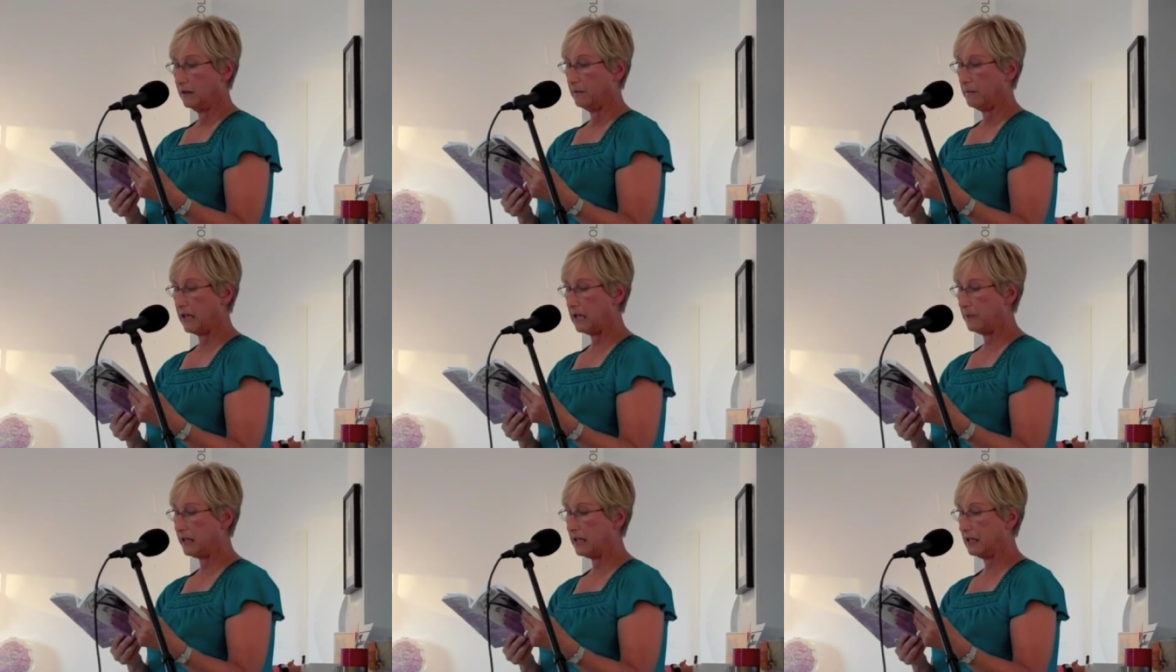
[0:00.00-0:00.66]

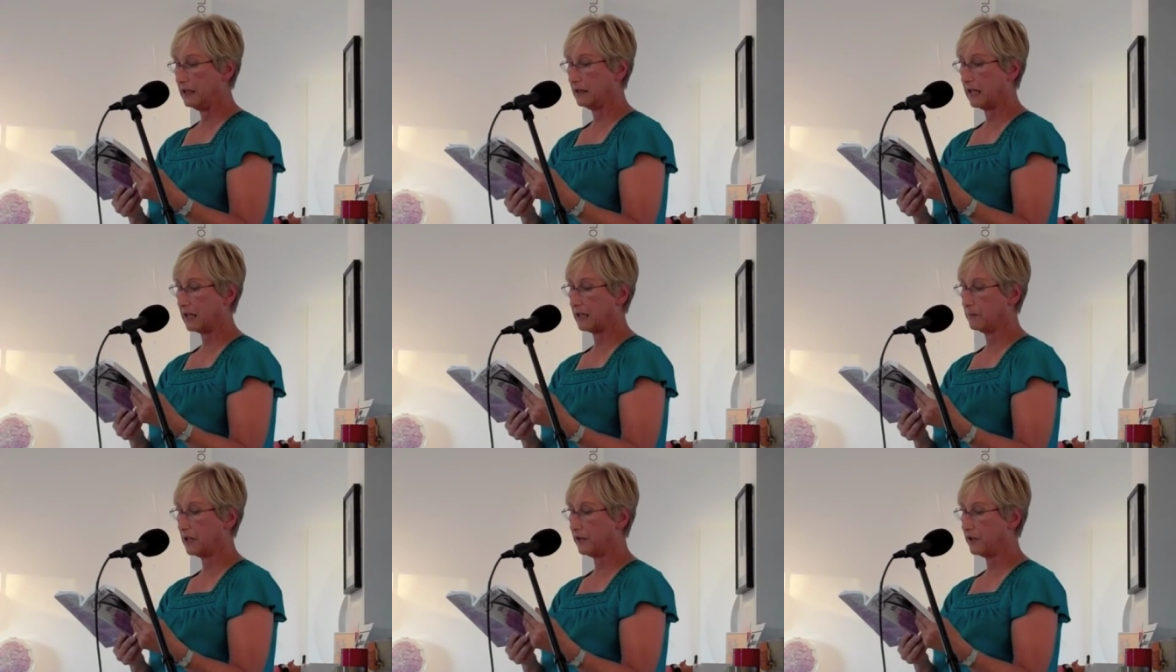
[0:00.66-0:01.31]
Maybe, like
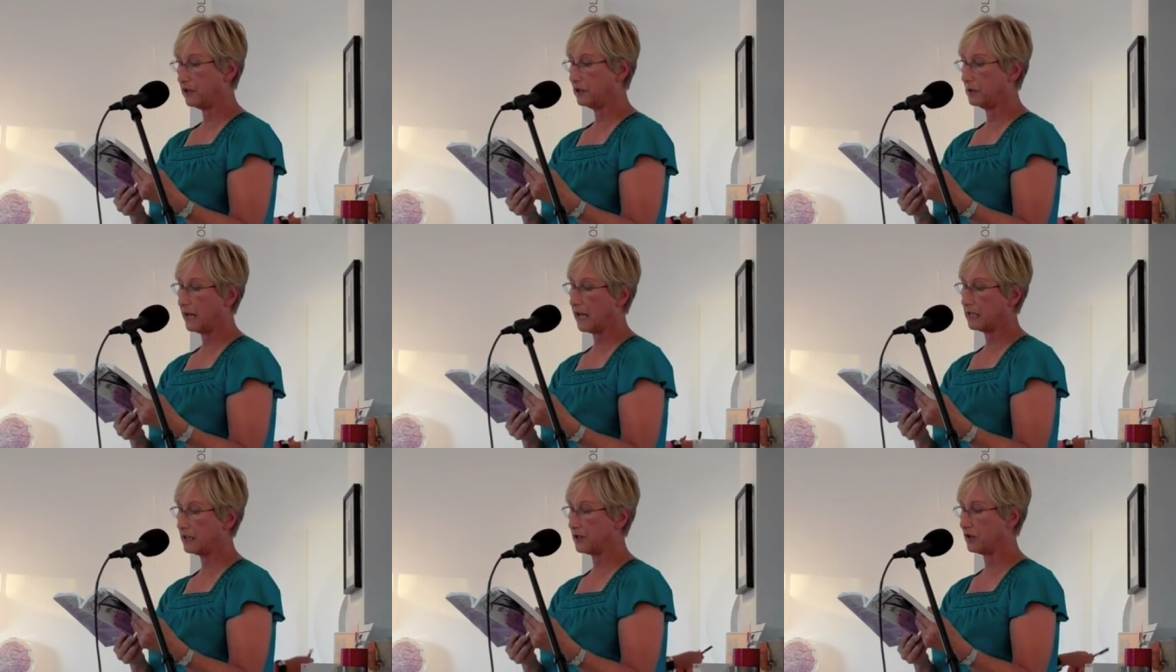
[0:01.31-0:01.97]
a mother who
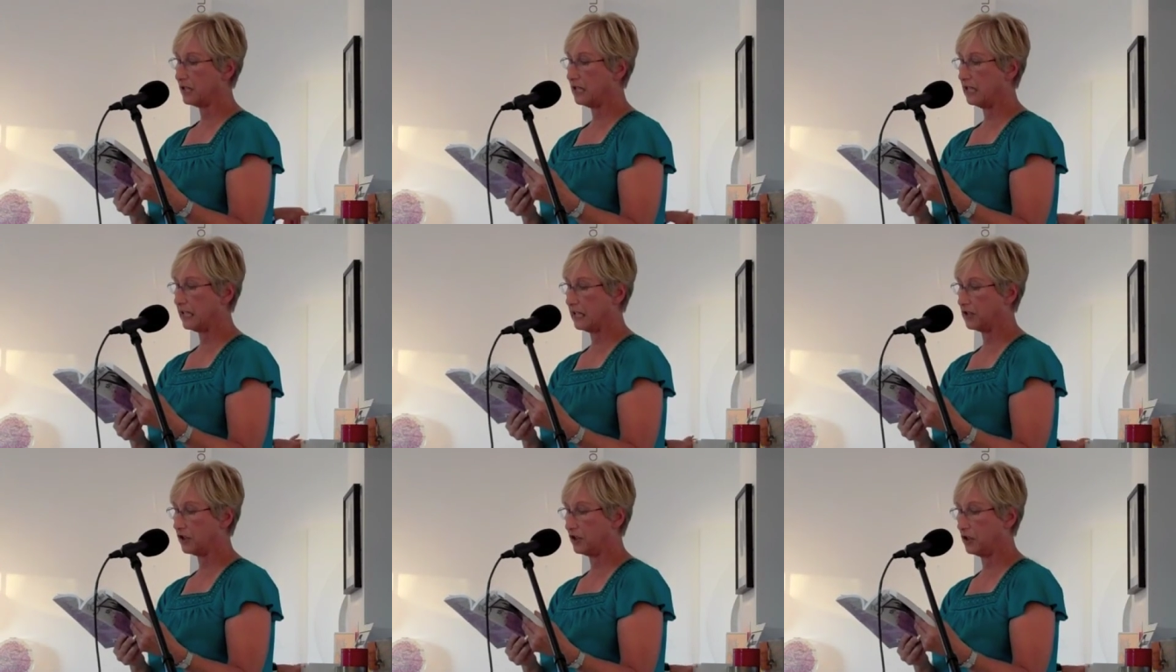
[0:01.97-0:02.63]
asks her
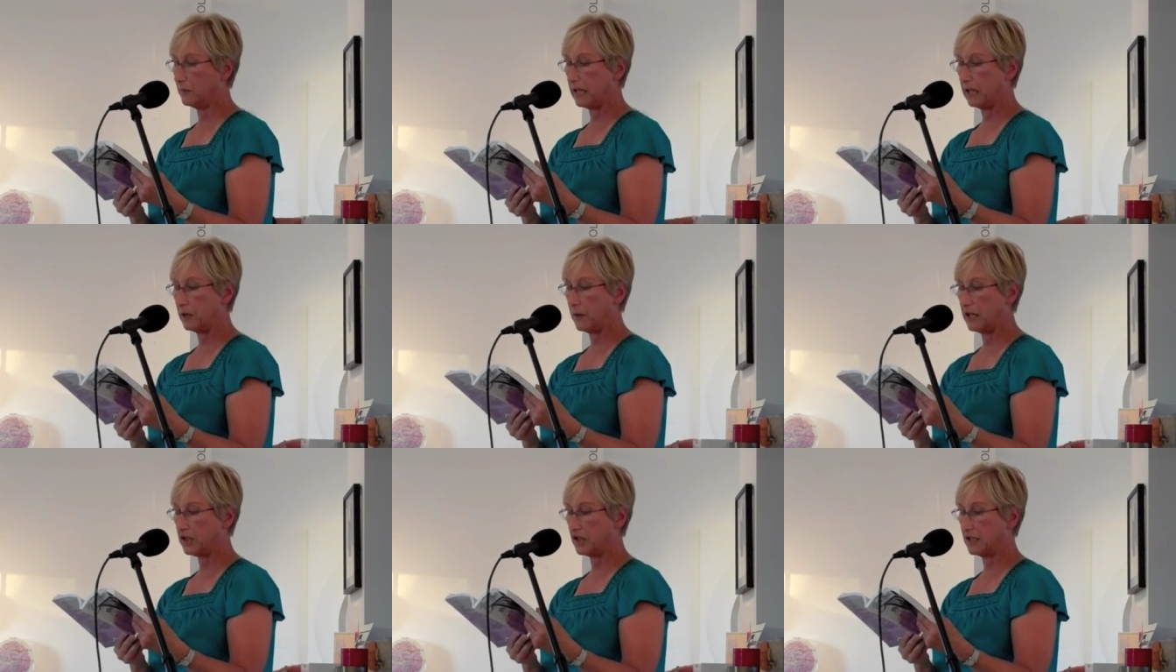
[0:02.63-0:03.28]
teenager too many
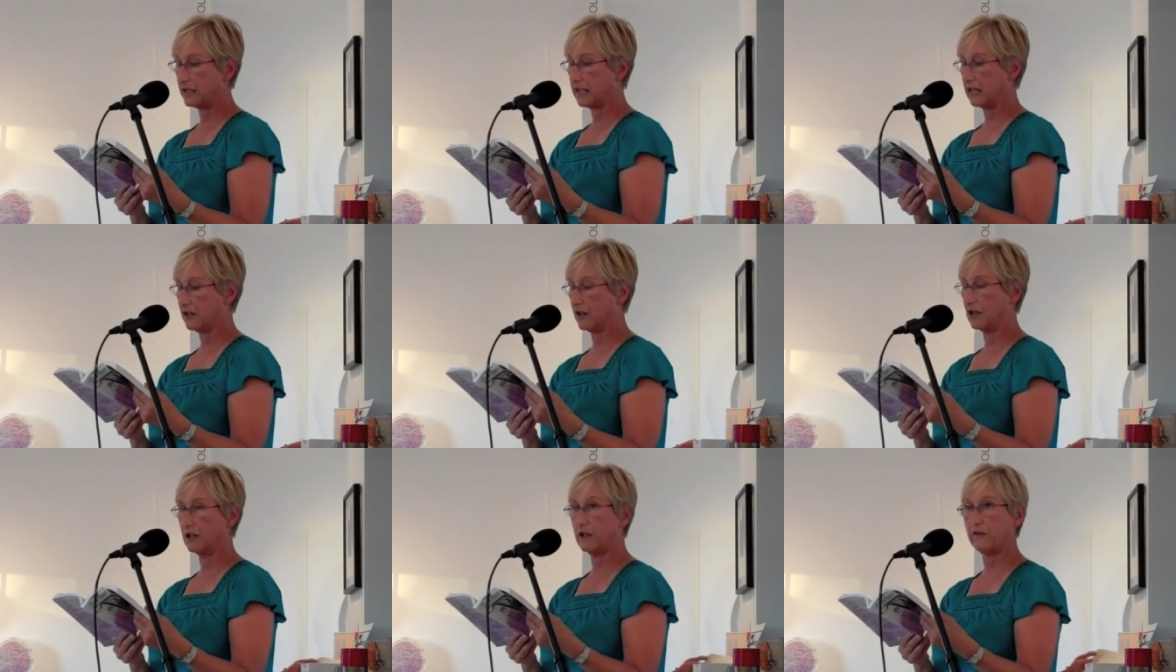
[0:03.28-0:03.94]
questions, I'd
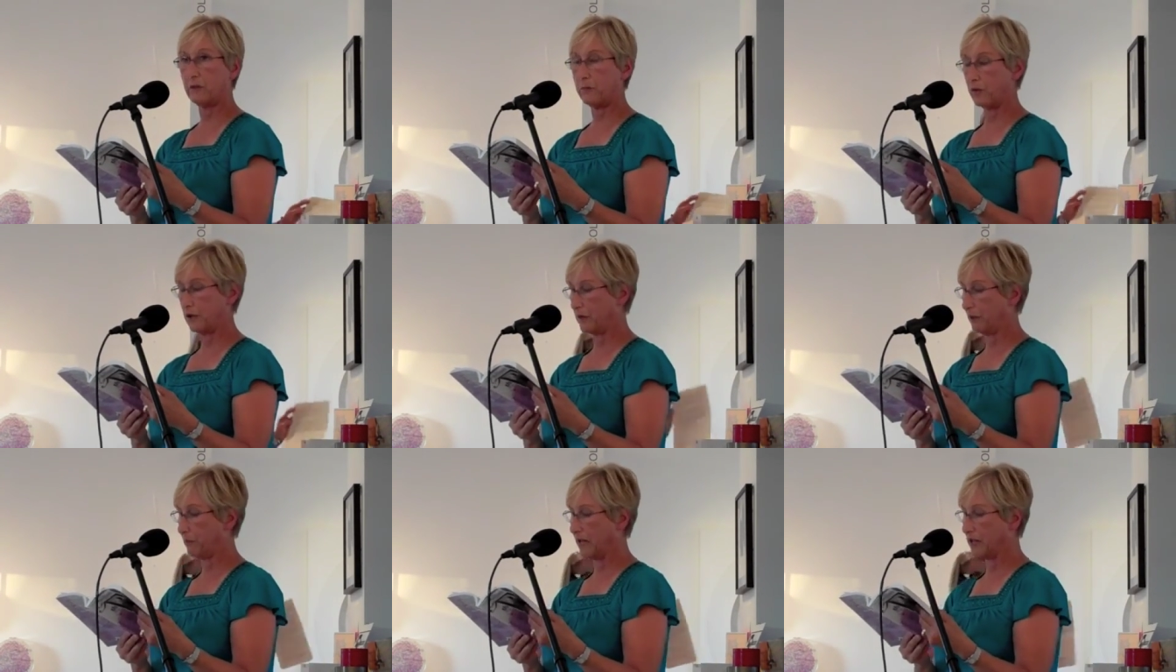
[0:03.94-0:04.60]
gone overboard
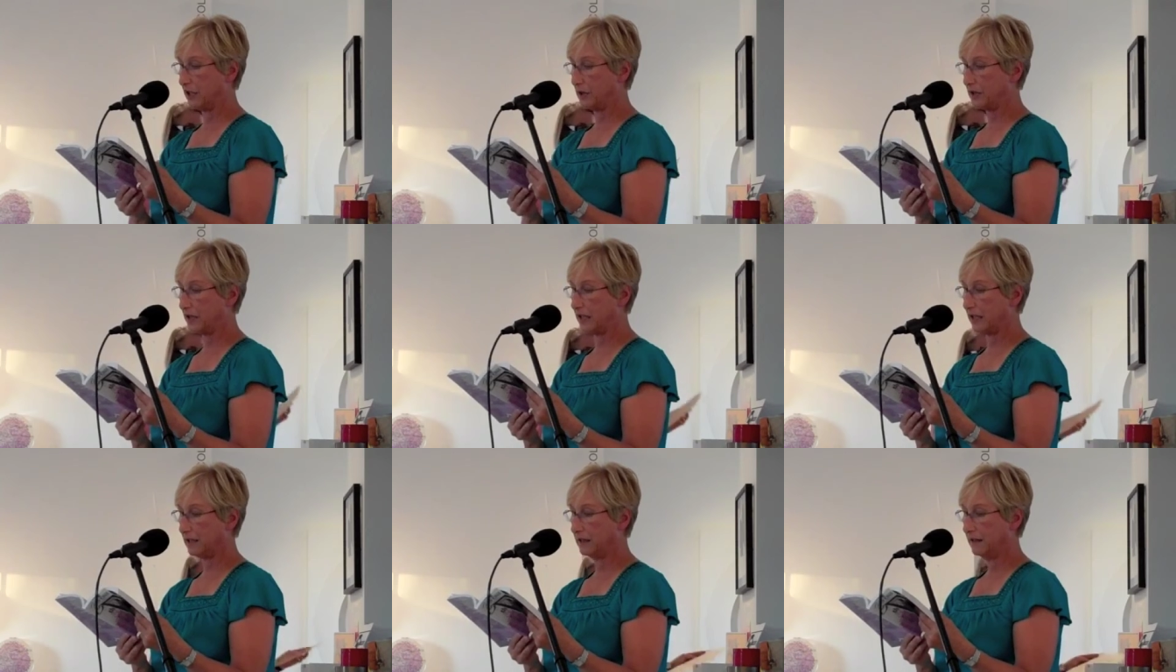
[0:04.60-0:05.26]
with my
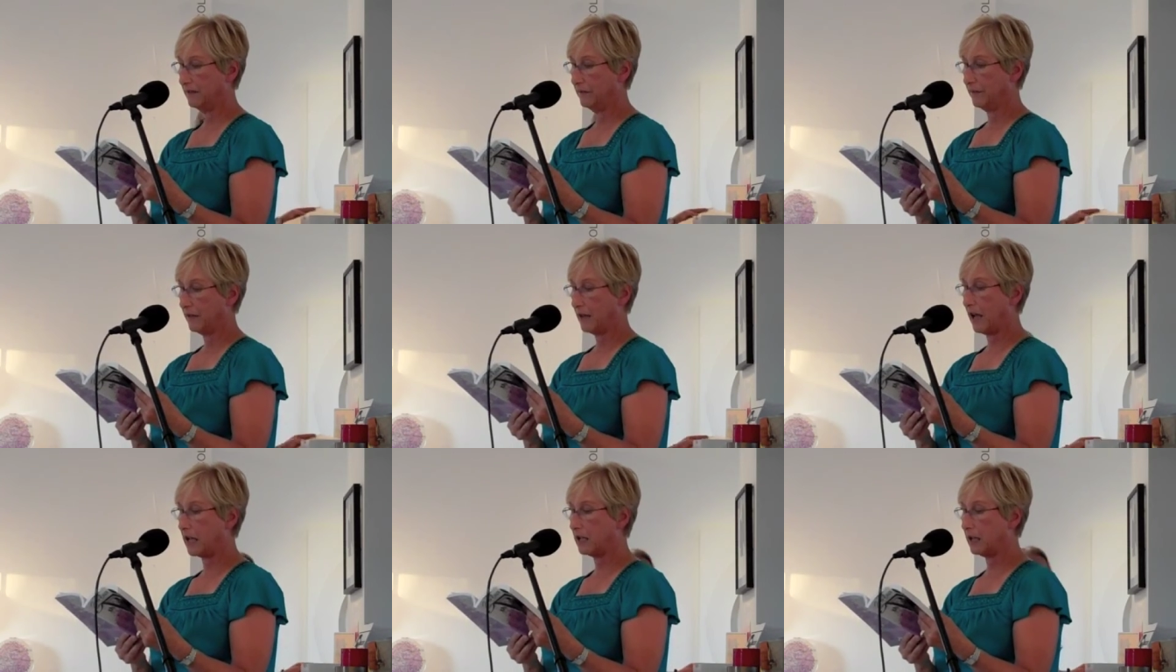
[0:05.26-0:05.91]
toasting.
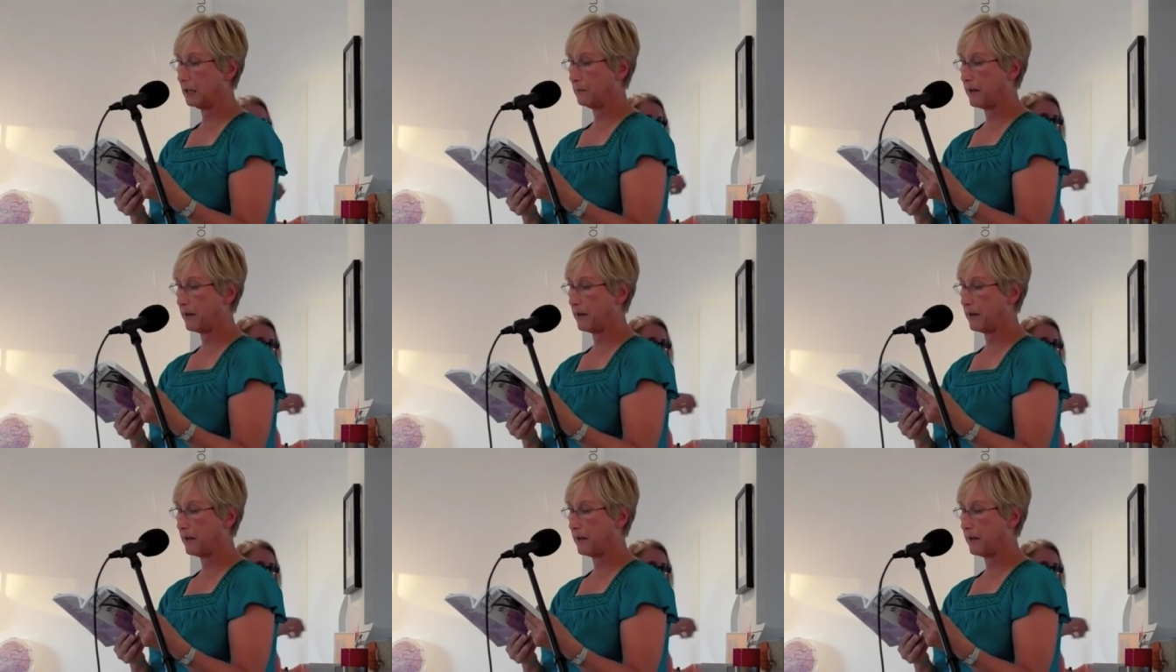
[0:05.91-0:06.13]
I cut